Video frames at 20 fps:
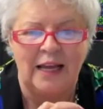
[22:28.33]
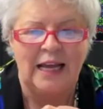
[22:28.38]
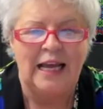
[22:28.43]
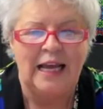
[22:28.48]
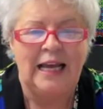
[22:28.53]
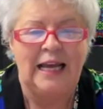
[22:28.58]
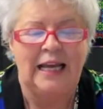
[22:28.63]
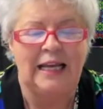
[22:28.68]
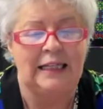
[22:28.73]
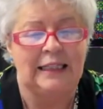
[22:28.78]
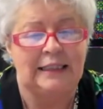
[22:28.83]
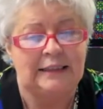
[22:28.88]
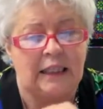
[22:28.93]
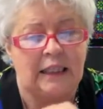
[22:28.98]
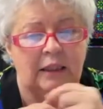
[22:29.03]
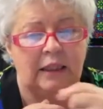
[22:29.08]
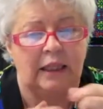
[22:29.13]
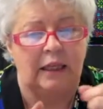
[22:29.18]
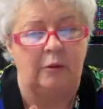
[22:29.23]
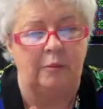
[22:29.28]
it is a
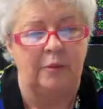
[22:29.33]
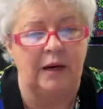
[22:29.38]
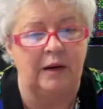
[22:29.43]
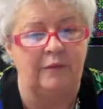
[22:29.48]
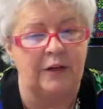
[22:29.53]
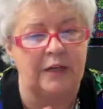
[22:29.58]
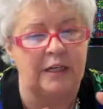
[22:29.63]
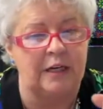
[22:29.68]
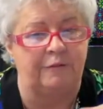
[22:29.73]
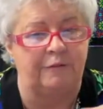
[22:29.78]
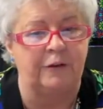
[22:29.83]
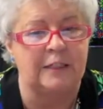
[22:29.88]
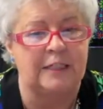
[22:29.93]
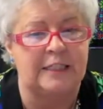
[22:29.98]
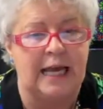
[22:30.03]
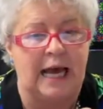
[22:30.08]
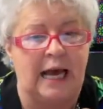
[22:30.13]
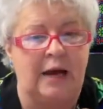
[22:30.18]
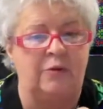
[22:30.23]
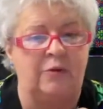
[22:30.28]
little bit of a different
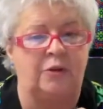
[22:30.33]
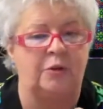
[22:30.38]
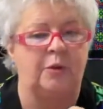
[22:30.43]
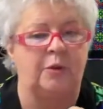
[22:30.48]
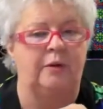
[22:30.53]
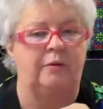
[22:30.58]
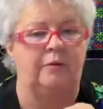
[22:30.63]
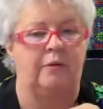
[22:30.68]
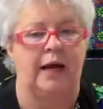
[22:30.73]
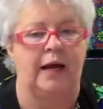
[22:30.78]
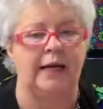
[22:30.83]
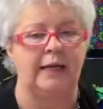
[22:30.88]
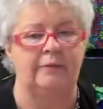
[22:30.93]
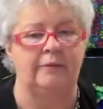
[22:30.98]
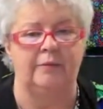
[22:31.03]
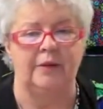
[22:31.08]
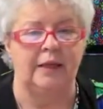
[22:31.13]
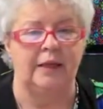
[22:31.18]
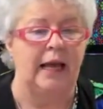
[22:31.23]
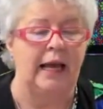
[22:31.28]
sound to it right
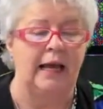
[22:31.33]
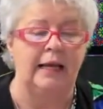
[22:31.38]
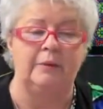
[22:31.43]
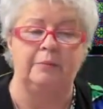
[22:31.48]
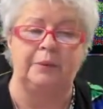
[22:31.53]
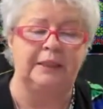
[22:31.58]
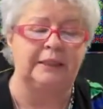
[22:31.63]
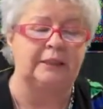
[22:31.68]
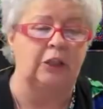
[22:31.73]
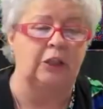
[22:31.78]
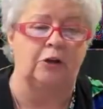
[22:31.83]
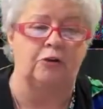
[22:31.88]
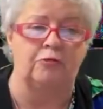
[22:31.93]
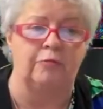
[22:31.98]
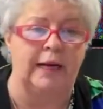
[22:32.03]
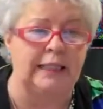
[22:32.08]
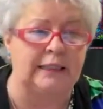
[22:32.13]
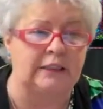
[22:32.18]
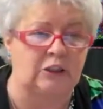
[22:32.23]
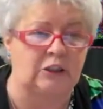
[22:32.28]
and but it's a
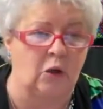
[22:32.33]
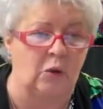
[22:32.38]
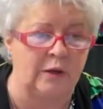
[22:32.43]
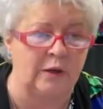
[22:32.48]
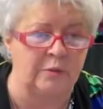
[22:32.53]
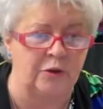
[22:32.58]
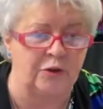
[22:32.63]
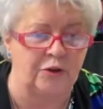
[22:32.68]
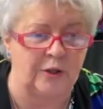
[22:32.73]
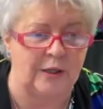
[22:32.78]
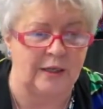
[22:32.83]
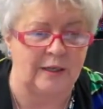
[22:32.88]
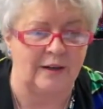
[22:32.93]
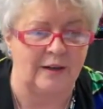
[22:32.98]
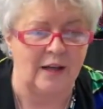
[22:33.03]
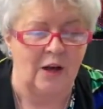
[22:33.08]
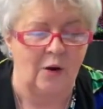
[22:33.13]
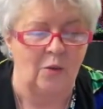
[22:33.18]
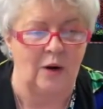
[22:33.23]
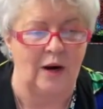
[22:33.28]
great sewing machine
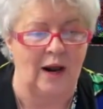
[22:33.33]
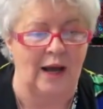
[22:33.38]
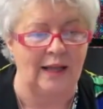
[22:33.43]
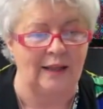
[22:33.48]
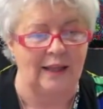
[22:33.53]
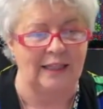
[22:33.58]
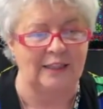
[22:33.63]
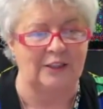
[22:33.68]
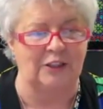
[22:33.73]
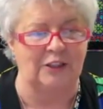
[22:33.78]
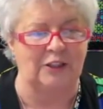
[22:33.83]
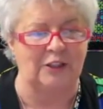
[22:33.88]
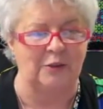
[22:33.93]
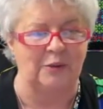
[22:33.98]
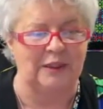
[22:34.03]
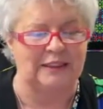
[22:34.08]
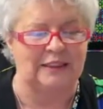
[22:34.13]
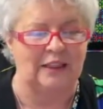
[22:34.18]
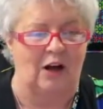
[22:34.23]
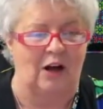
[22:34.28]
what I like to do
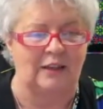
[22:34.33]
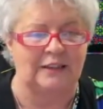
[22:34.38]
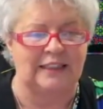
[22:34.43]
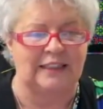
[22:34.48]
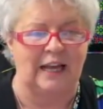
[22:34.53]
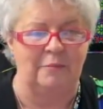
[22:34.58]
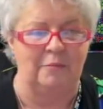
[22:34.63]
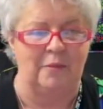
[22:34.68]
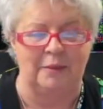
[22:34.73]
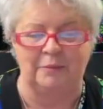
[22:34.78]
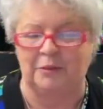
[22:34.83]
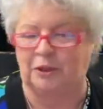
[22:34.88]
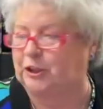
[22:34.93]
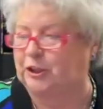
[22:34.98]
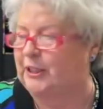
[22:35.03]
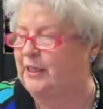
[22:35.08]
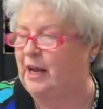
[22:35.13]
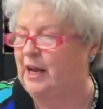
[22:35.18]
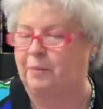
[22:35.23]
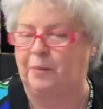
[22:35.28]
is I'll set my
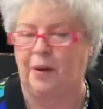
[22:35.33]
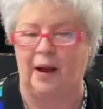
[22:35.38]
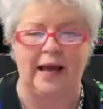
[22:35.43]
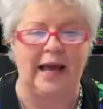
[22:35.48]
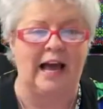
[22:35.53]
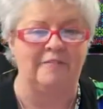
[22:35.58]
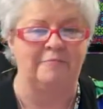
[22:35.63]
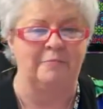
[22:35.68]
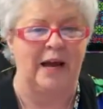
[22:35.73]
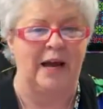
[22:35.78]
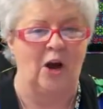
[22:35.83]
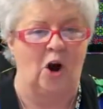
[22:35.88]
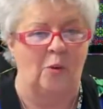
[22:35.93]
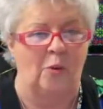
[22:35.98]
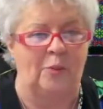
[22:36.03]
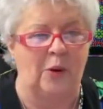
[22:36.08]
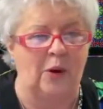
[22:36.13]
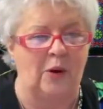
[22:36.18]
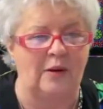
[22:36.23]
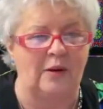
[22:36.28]
machine up. I have my
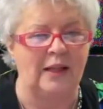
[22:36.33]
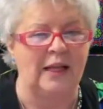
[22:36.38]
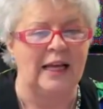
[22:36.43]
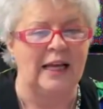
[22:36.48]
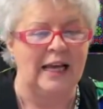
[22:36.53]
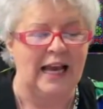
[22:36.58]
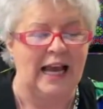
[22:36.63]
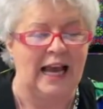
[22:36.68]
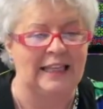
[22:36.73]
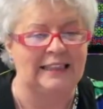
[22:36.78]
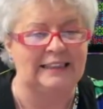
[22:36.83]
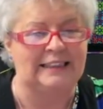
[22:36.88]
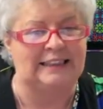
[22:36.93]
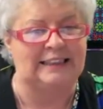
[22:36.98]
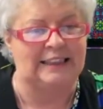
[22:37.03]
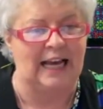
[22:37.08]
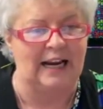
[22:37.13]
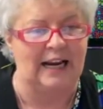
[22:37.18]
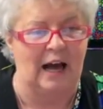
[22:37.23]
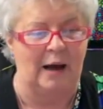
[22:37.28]
opal and
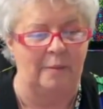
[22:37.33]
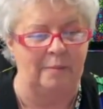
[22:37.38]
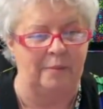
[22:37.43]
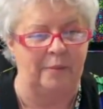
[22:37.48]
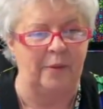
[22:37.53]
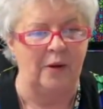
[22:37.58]
set up